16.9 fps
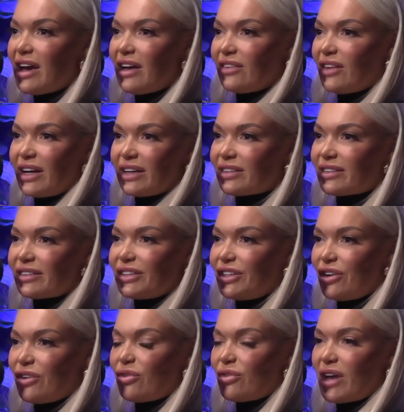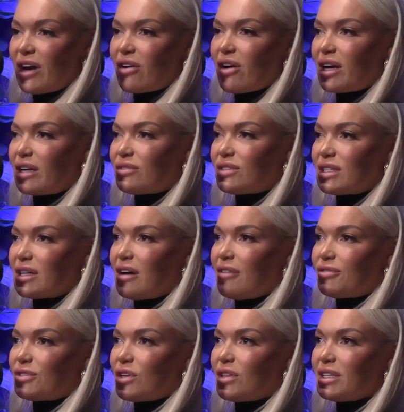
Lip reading: Yeah. Like, you know, all that kind of stuff.